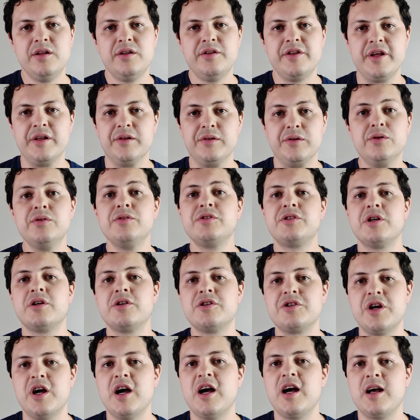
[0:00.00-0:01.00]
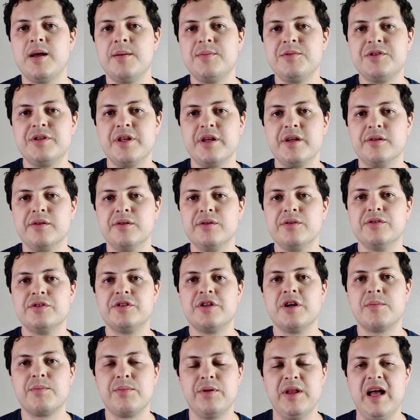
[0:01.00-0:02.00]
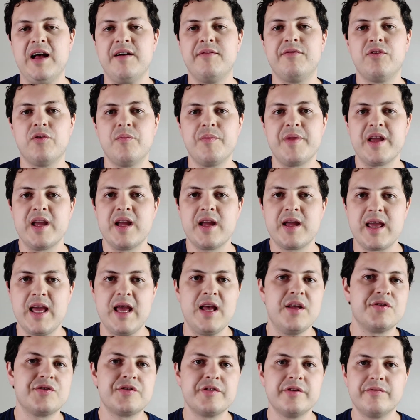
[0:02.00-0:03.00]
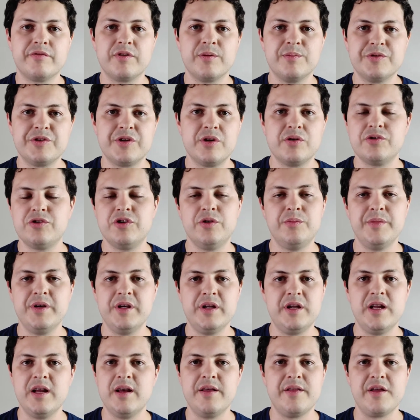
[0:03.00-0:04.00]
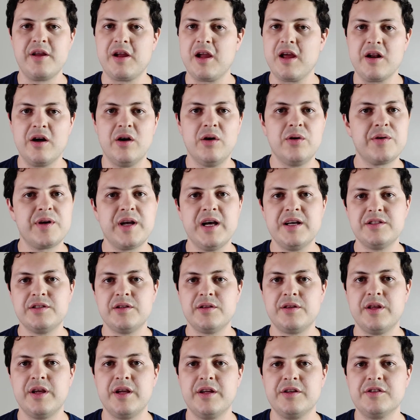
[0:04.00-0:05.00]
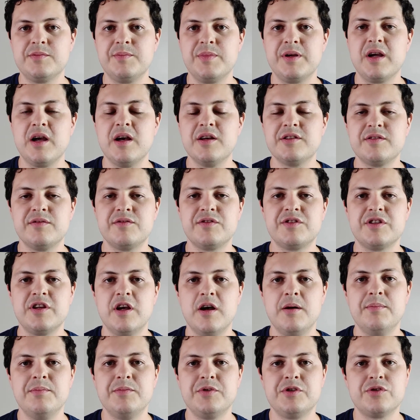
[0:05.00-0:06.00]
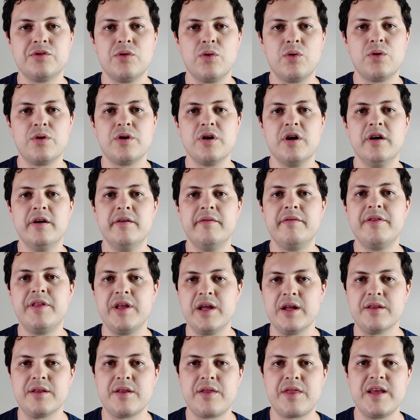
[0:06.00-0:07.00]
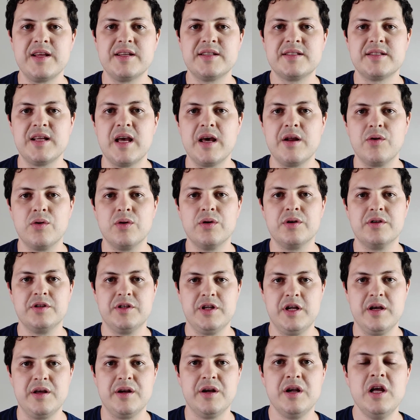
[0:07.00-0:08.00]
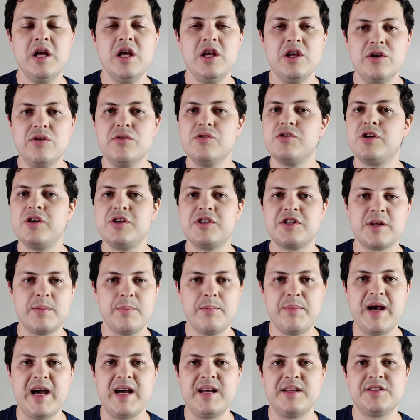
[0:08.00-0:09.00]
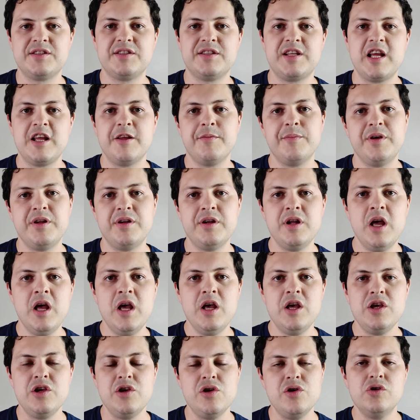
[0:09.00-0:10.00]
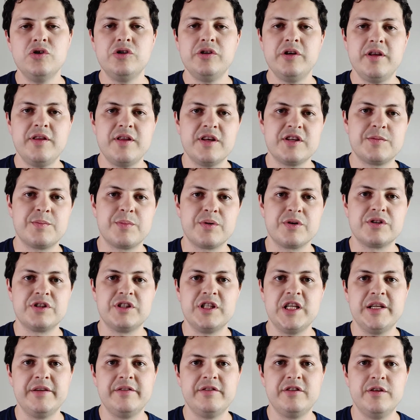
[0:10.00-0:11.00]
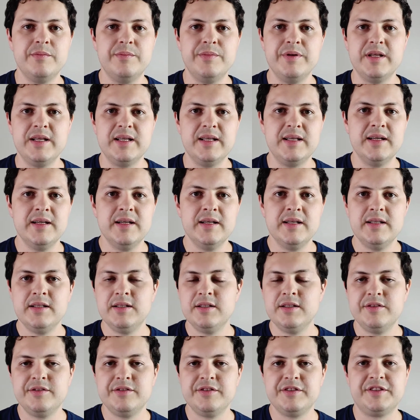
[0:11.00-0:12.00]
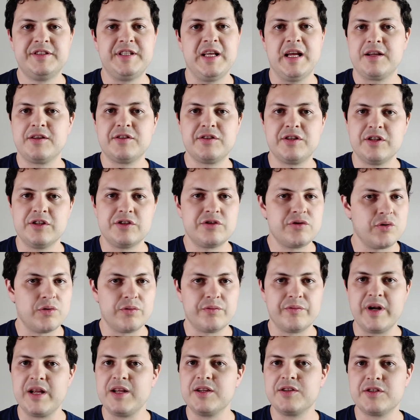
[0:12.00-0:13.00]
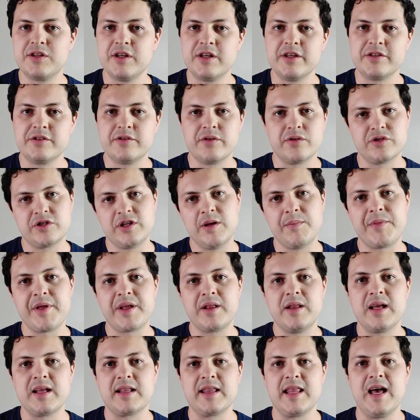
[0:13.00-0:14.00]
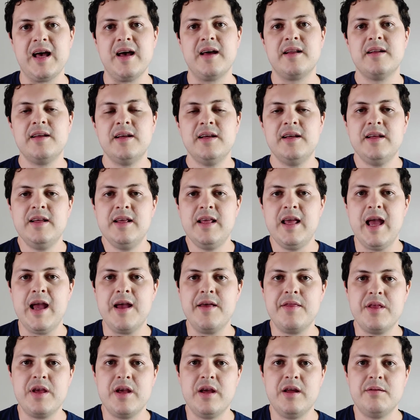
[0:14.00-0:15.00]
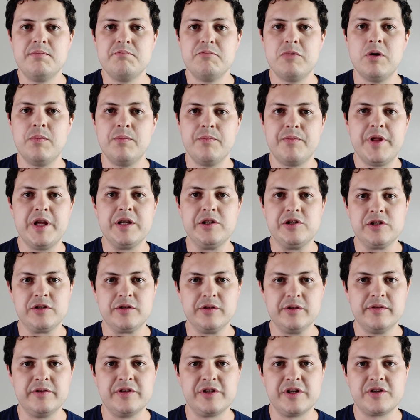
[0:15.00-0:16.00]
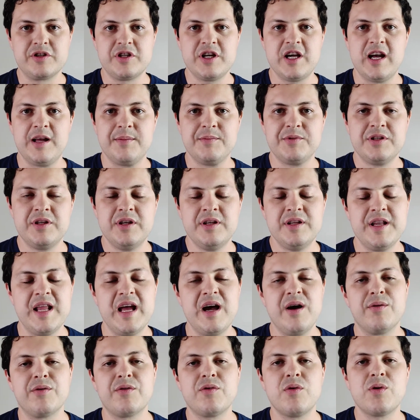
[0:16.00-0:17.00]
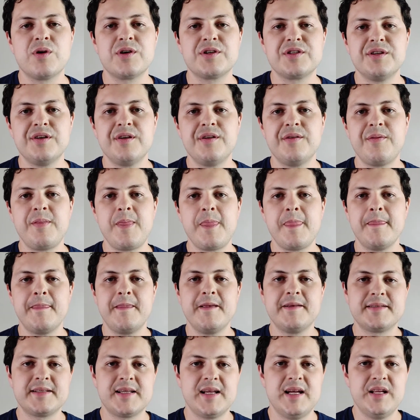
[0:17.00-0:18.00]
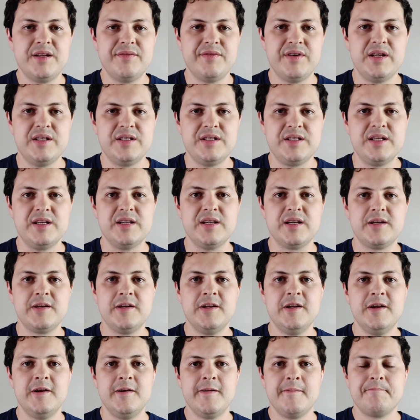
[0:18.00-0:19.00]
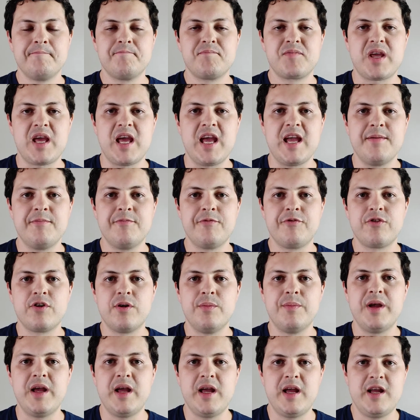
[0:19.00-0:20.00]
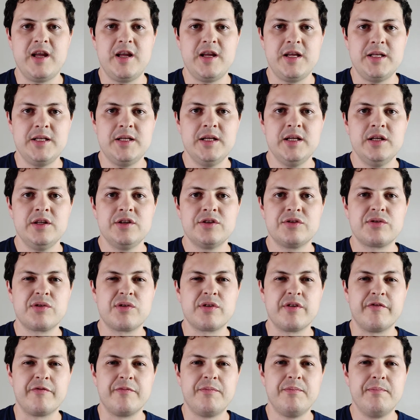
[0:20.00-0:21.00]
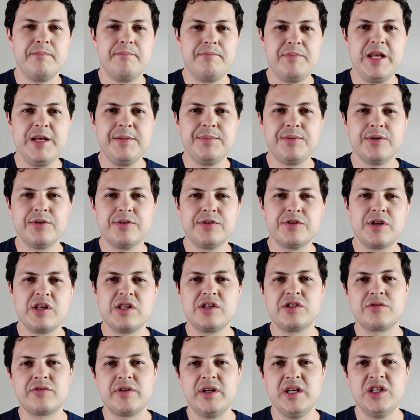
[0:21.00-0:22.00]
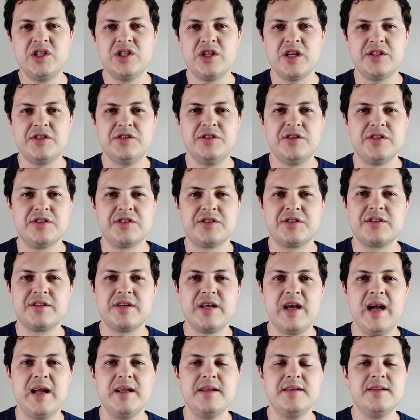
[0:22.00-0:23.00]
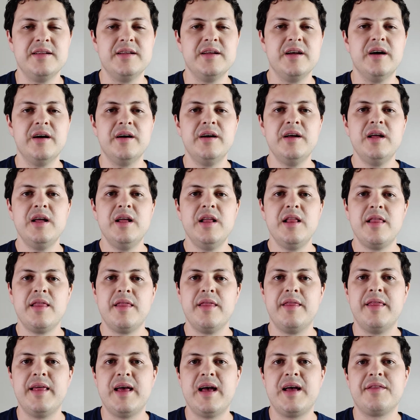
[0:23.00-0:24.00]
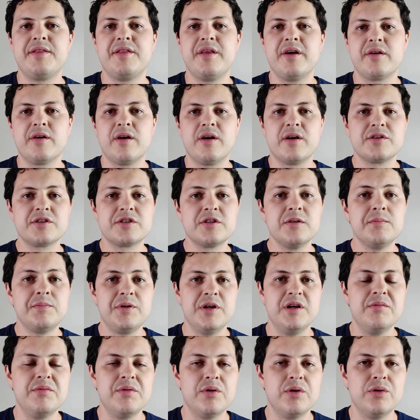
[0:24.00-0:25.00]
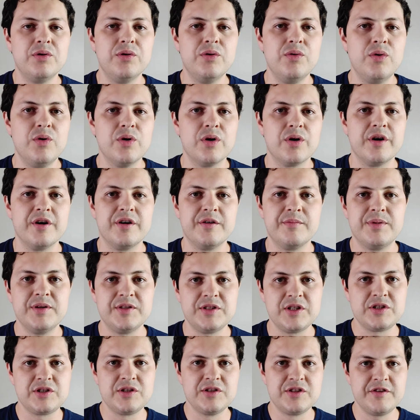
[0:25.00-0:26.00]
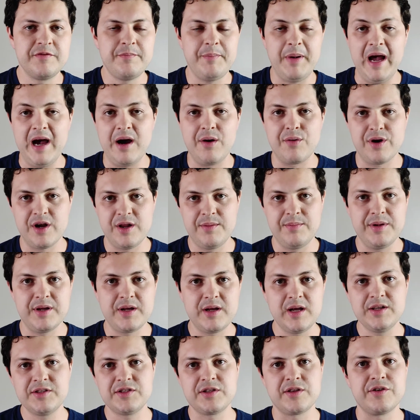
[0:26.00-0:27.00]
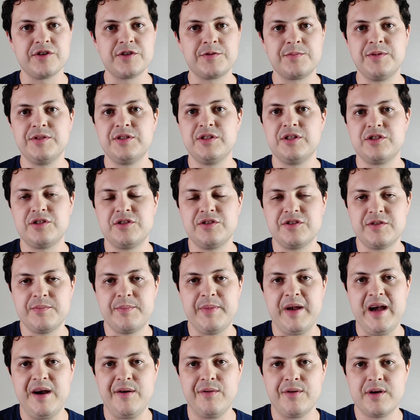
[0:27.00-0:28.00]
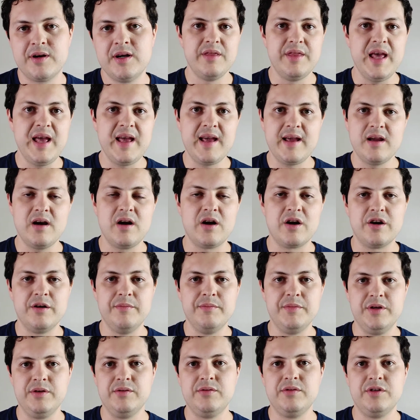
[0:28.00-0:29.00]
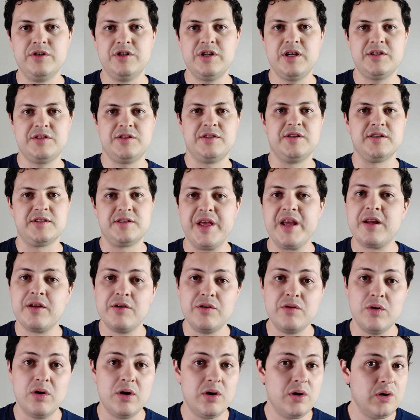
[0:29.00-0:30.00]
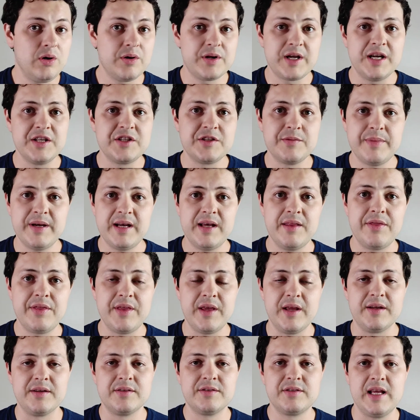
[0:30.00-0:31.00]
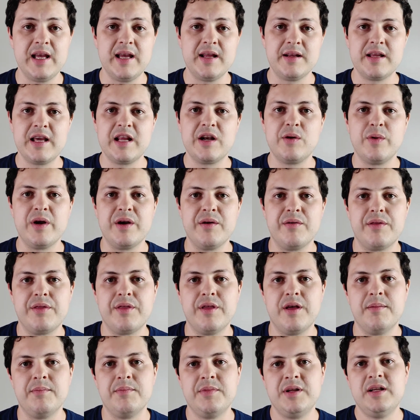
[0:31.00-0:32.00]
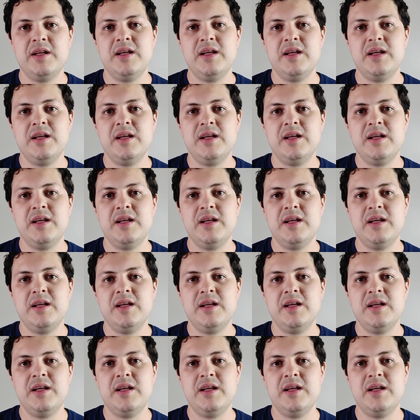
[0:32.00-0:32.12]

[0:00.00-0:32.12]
they lose their jobs, they lose their platform, they get canceled from social media, they get all kinds of things because of some sort of thing that they said or did. Usually some past statement, usually that's perceived to be sexist or racist or something like that. And then, boom, they just lose their jobs. Now, of course, this kind of idea came from a sort of people's street justice idea that there are some people who are in positions of power, and because of those positions of power, they are immune to justice. They can do all kinds of bad things and get away with them.